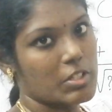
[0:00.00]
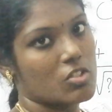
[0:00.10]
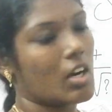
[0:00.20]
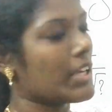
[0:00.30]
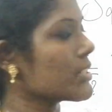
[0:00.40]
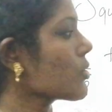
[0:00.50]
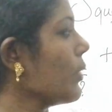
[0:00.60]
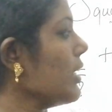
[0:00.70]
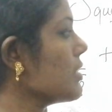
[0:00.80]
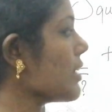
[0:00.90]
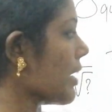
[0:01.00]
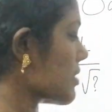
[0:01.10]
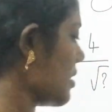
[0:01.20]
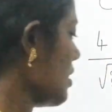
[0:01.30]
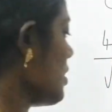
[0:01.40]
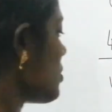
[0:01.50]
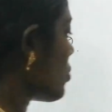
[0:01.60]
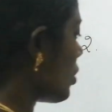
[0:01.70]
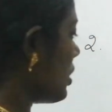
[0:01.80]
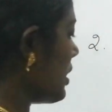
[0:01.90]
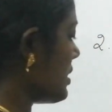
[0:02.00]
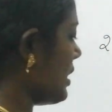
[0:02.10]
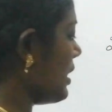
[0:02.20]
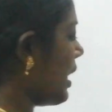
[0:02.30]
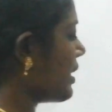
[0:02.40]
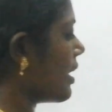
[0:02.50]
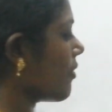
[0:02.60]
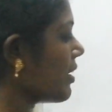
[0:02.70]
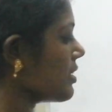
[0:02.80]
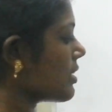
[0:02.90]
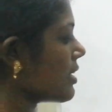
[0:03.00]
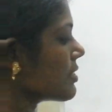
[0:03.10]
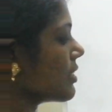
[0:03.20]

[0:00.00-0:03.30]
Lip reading: It is not x square, it is x. So 13, I can write it as